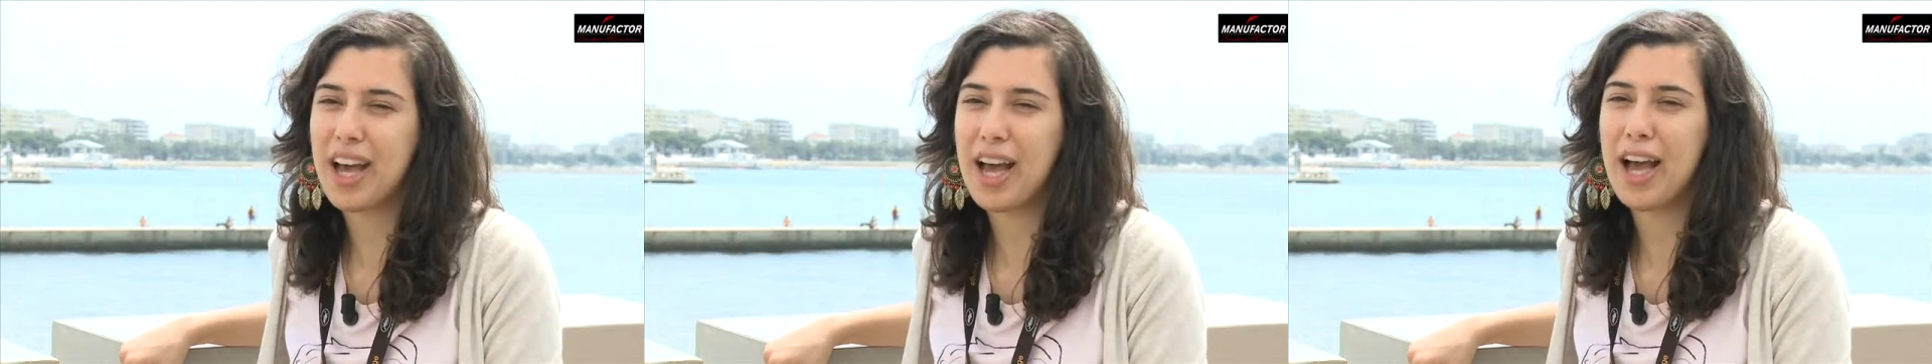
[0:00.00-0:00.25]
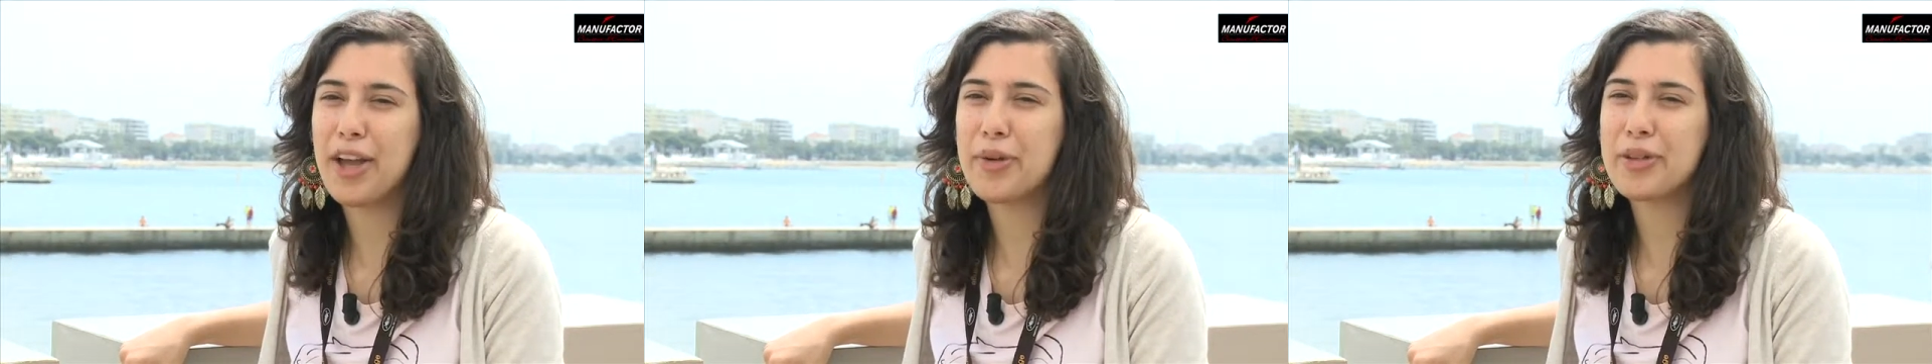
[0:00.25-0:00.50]

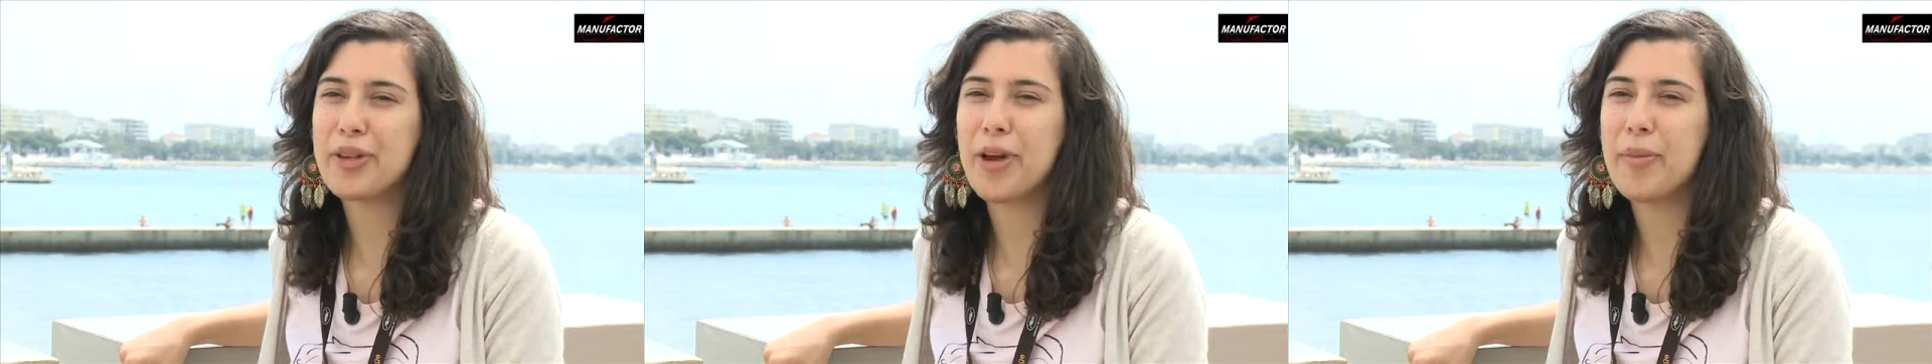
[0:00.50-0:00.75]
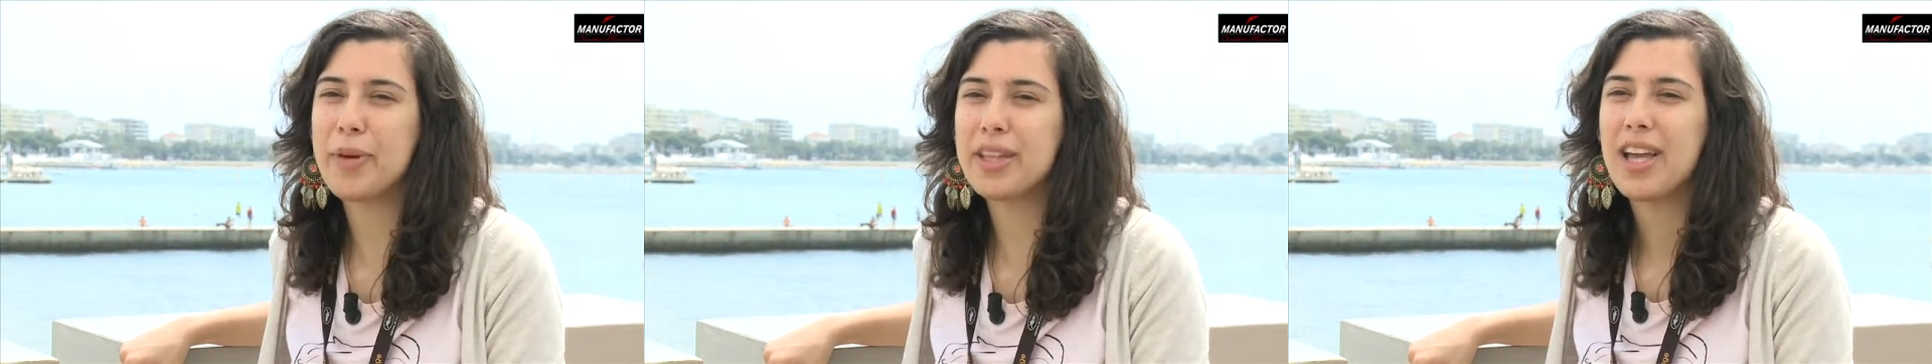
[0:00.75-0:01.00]
I would
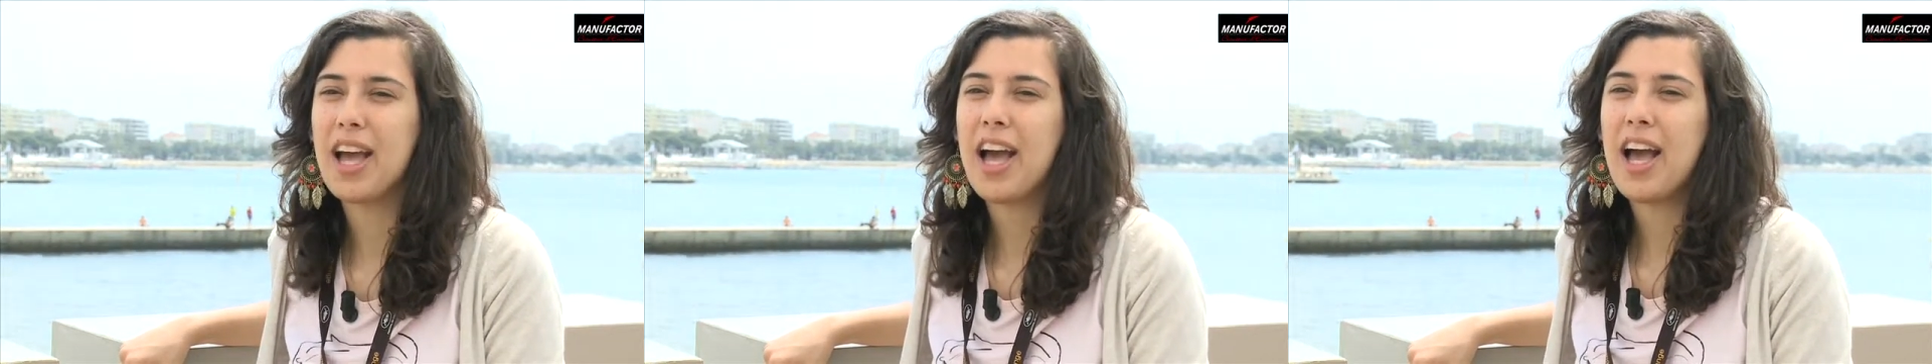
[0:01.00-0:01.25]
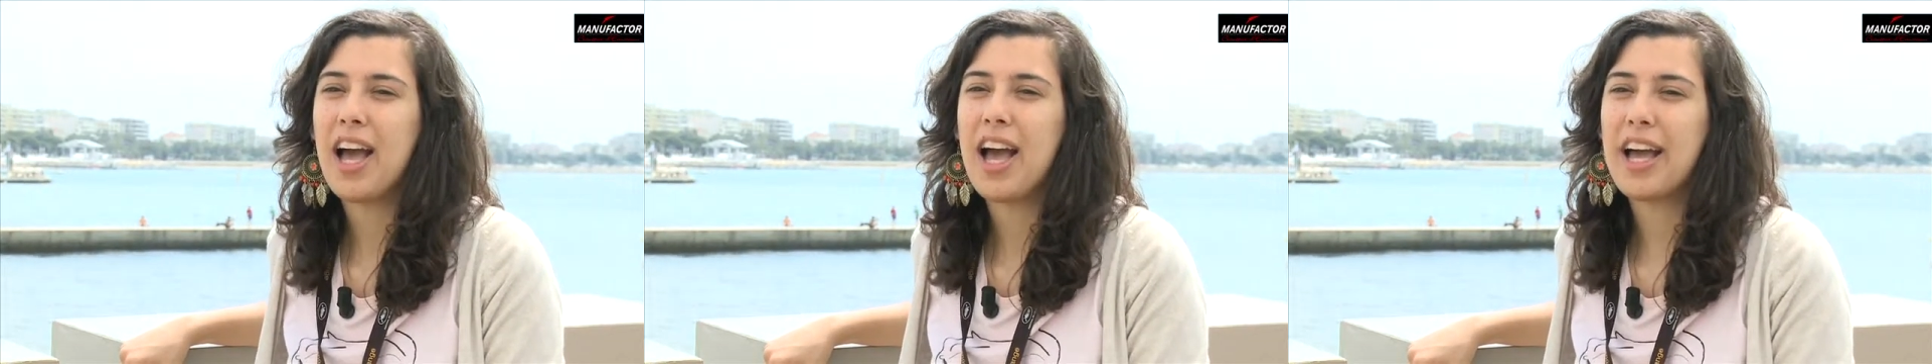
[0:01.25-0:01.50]
come. But
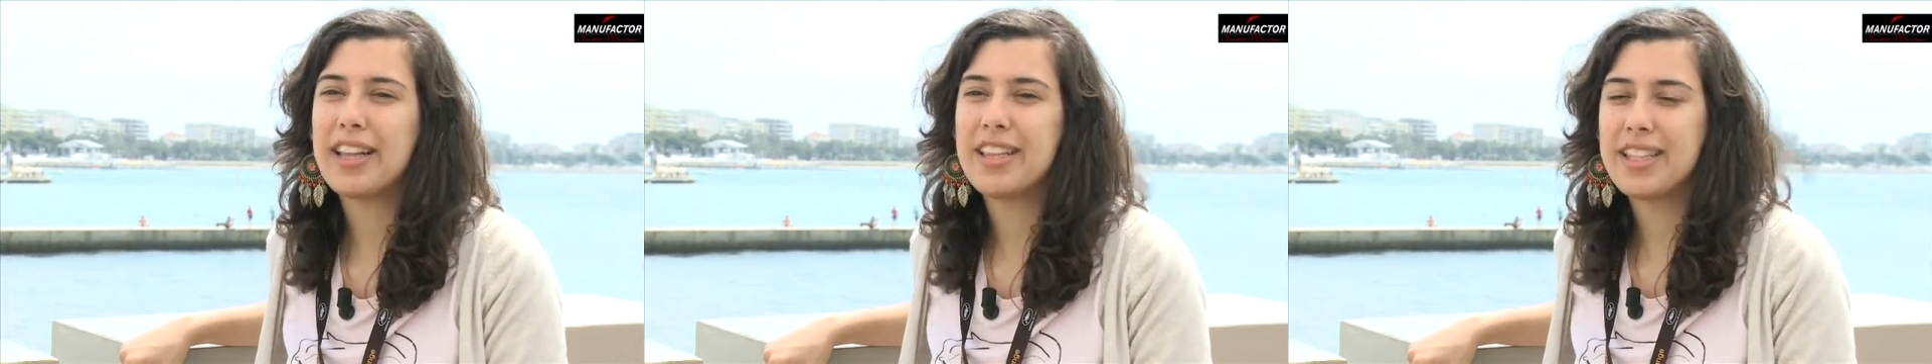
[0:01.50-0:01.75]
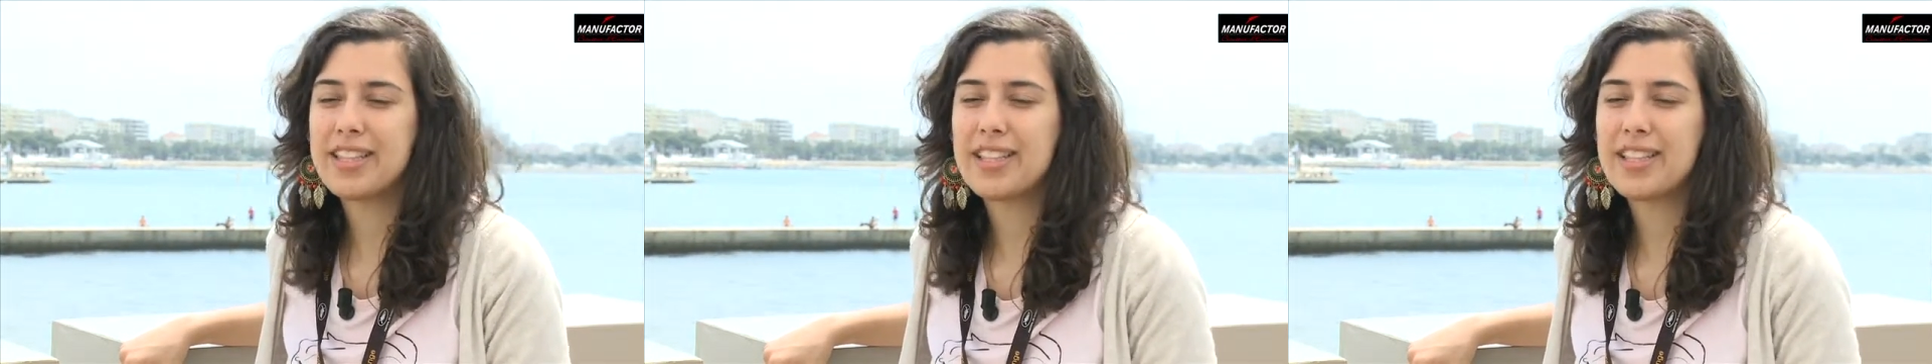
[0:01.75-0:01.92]
at least